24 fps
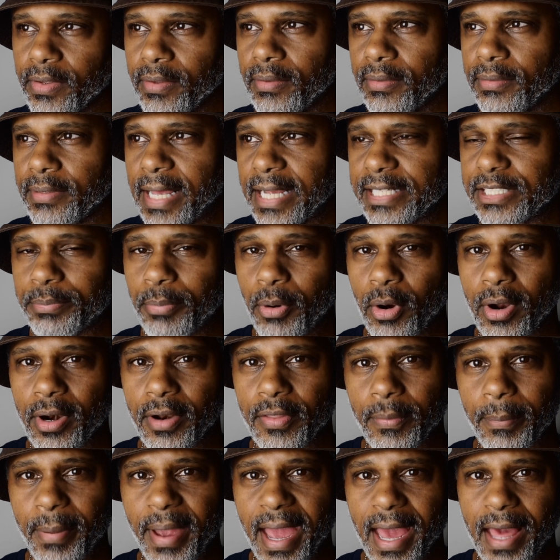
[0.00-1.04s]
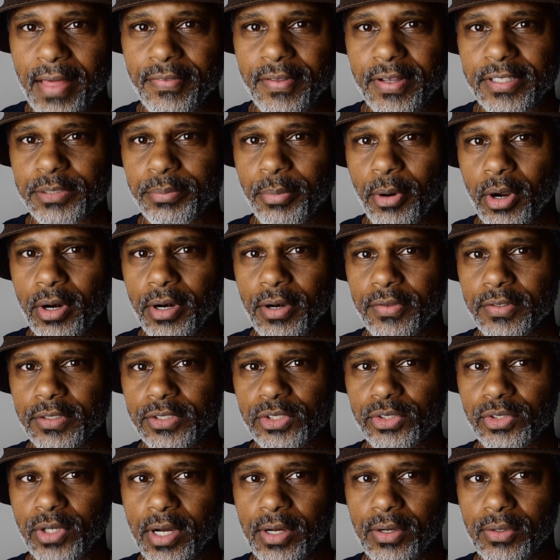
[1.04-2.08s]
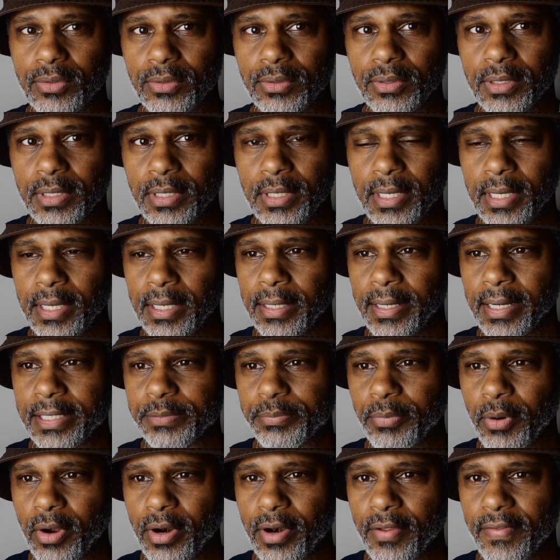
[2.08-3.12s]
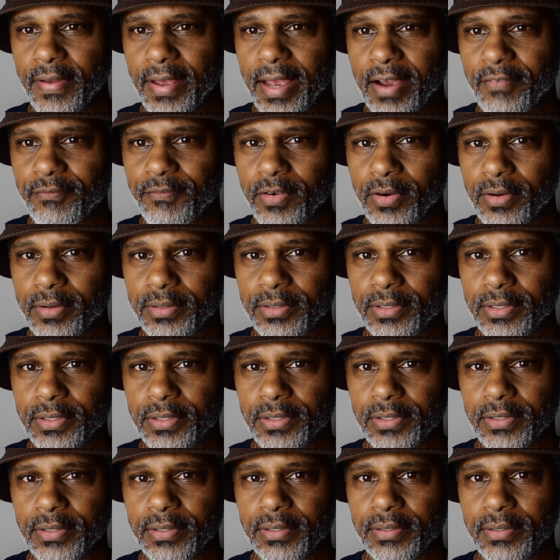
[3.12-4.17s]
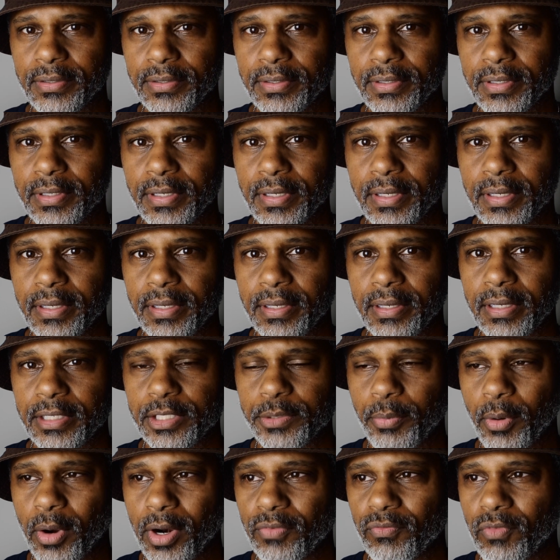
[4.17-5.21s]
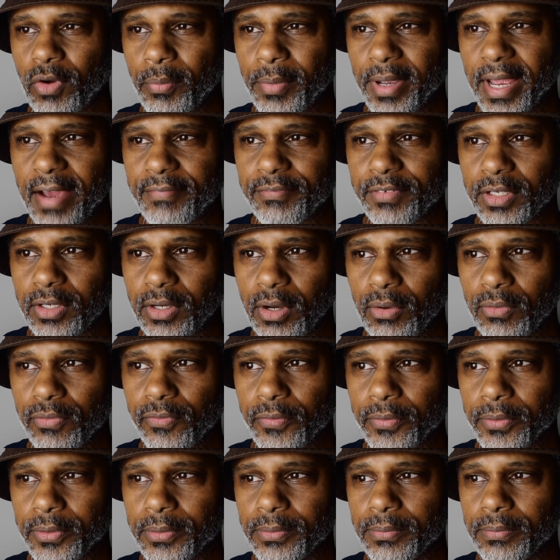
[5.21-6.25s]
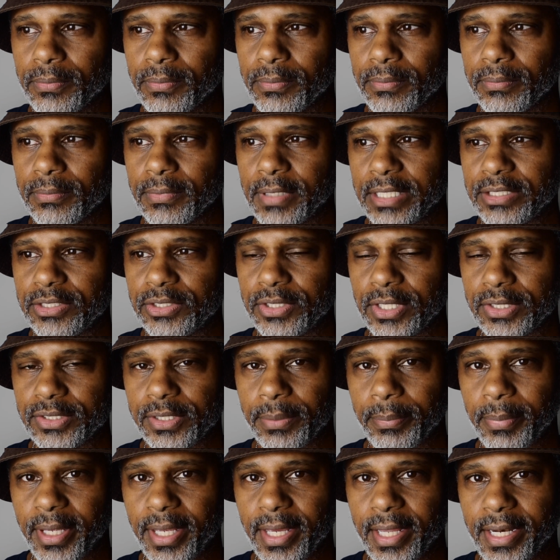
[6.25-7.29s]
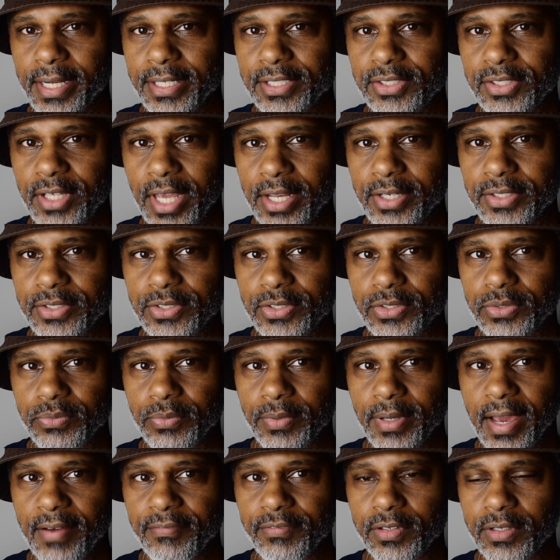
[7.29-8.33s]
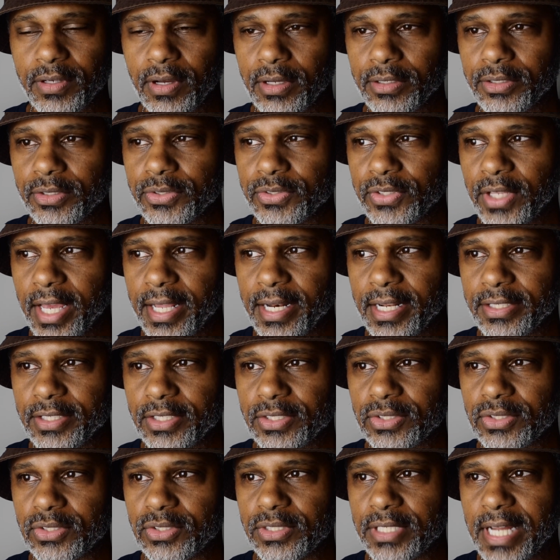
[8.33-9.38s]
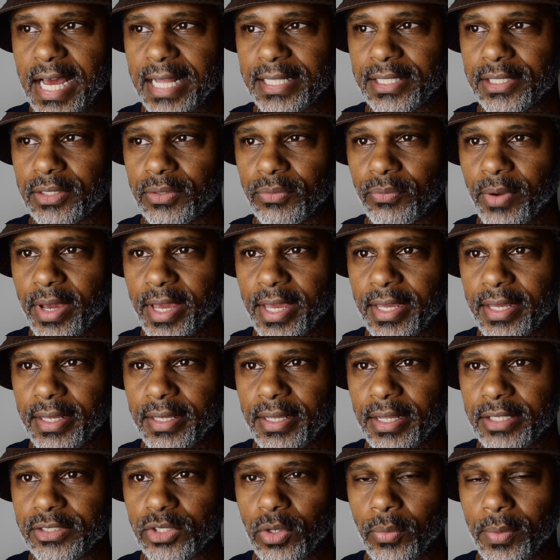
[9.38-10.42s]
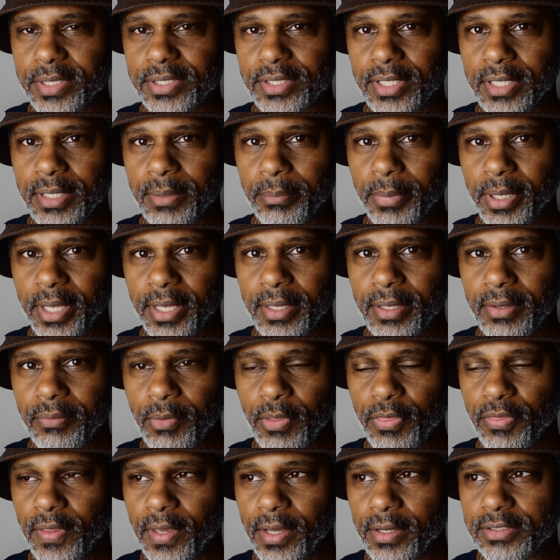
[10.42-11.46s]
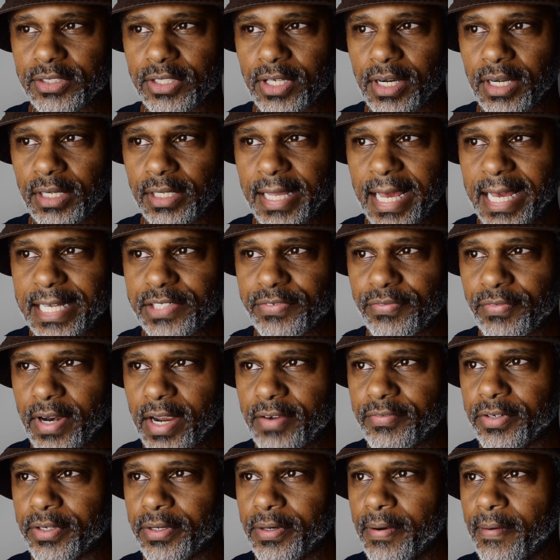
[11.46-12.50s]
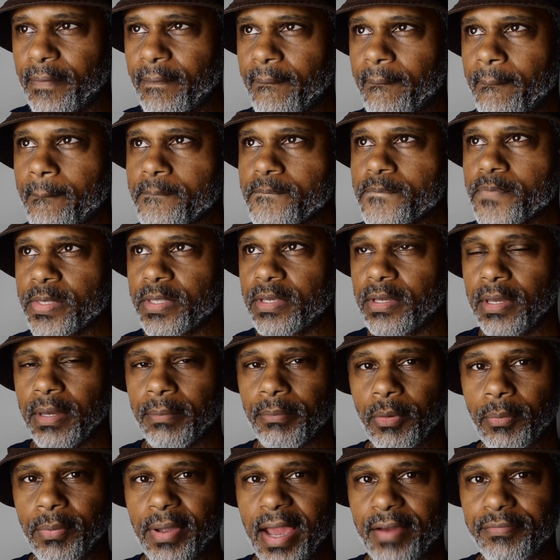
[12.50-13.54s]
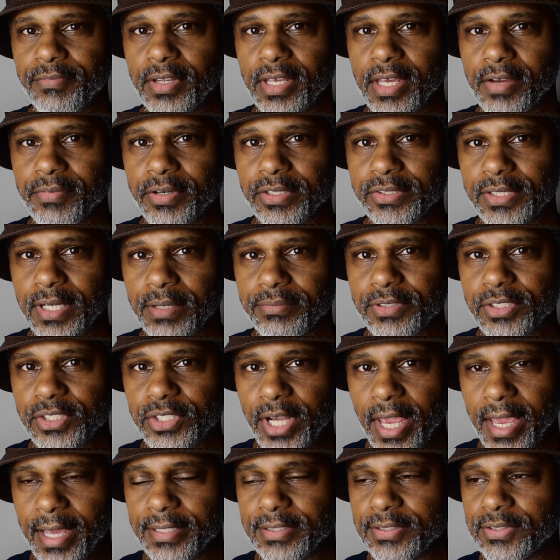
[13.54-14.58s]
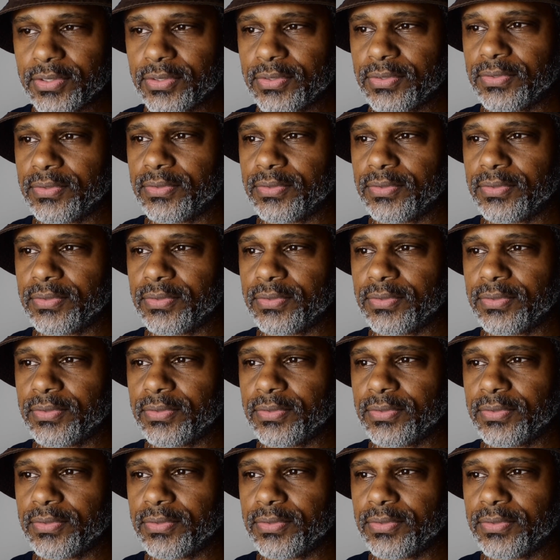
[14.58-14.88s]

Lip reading: That's part of the path. That's part of the struggle. That's part of the effort. It's part of what we have to go through. That's just the beginning stages. We have to understand that this is not the way it's always going to be. We think it's going to last forever. But we have to give ourselves a chance.